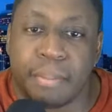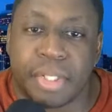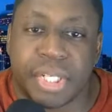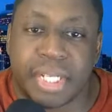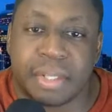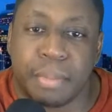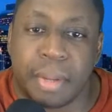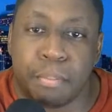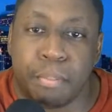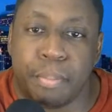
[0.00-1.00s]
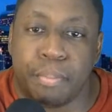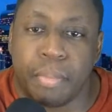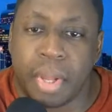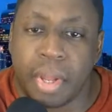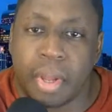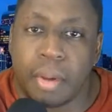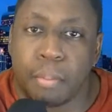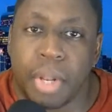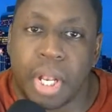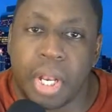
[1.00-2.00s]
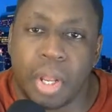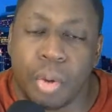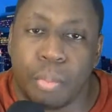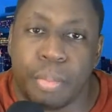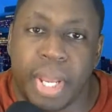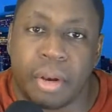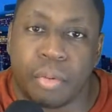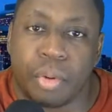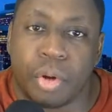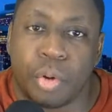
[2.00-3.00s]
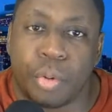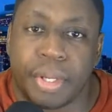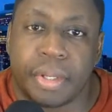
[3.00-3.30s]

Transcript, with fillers: me change up my below banner real quick.